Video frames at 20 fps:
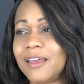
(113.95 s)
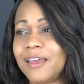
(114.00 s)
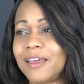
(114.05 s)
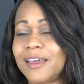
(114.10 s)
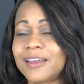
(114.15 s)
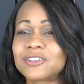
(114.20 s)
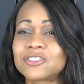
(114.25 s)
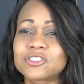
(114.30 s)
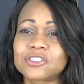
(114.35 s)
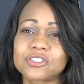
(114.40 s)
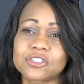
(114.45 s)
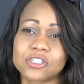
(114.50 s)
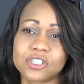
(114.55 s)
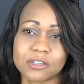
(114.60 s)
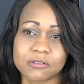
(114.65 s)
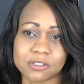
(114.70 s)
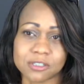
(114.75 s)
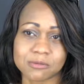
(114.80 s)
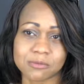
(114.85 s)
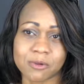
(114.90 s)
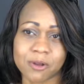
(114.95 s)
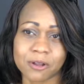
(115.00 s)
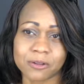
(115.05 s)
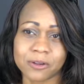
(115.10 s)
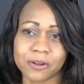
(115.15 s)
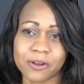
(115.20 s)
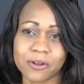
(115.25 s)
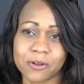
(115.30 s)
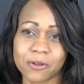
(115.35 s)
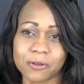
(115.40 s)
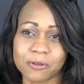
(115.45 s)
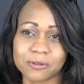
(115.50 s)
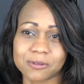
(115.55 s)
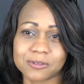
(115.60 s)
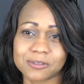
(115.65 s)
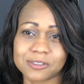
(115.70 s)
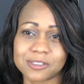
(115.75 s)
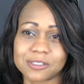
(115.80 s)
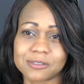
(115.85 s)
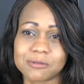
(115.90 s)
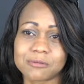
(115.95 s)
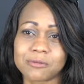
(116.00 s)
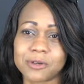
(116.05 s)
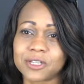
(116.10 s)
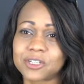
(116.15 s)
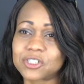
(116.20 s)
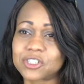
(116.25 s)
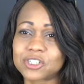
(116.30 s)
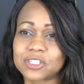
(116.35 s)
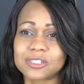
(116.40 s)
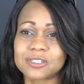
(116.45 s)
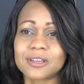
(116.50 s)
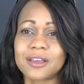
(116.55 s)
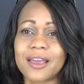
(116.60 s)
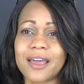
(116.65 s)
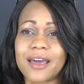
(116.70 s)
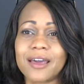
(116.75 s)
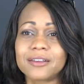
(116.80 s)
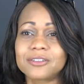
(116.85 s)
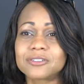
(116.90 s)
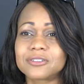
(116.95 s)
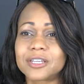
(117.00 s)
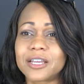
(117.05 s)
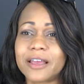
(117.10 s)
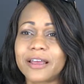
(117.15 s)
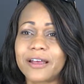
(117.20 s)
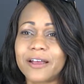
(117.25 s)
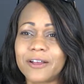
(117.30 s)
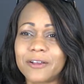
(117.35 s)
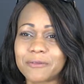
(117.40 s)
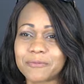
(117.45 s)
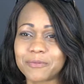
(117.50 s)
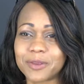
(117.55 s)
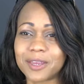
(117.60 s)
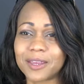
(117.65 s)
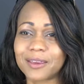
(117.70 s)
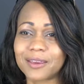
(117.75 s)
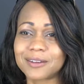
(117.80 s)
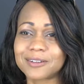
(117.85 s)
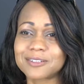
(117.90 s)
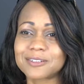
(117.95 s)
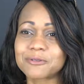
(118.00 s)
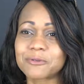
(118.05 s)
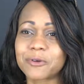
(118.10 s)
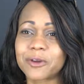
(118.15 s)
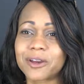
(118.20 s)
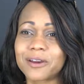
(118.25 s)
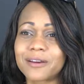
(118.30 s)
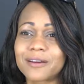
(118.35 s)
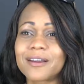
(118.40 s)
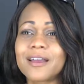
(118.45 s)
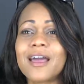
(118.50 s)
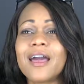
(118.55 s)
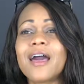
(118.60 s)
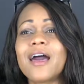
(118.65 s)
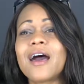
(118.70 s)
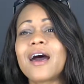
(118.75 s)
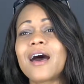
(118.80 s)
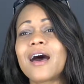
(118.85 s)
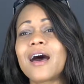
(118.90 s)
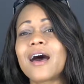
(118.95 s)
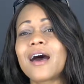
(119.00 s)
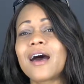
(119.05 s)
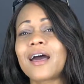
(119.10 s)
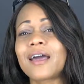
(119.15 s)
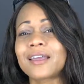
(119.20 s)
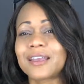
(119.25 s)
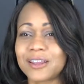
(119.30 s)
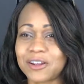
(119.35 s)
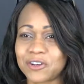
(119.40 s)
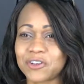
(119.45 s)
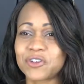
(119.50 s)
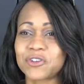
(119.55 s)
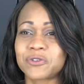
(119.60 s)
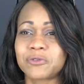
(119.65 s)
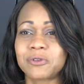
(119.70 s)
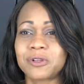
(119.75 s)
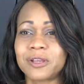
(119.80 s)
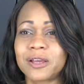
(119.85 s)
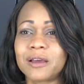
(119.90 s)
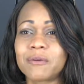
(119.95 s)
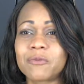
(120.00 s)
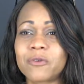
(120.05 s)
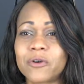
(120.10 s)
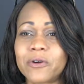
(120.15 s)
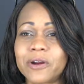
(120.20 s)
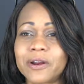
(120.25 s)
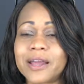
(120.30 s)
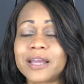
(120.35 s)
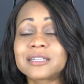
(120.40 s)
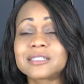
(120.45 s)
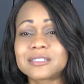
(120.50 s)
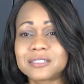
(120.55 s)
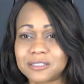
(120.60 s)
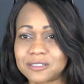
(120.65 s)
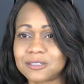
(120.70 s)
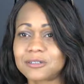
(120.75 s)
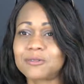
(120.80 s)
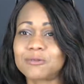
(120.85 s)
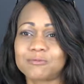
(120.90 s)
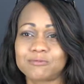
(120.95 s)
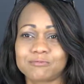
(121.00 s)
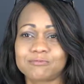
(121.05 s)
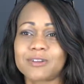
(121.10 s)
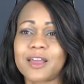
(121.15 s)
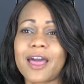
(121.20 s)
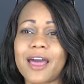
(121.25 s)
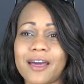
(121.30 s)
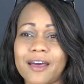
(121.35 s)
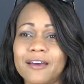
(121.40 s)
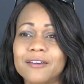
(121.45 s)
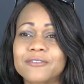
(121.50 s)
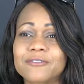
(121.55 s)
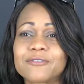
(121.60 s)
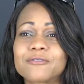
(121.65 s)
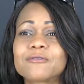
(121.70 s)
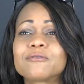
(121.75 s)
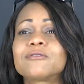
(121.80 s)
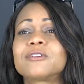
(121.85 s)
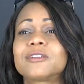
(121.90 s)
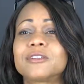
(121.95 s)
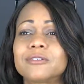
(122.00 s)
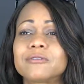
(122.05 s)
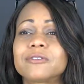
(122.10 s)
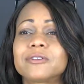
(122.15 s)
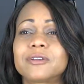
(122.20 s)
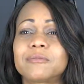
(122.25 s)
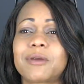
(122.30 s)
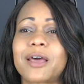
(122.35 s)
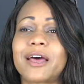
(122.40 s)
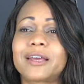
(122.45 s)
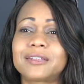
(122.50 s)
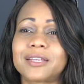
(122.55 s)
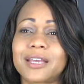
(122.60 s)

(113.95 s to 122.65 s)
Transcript: and just achieve smaller goals, which actually helped me to where I can do a lot more. I still have really, really bad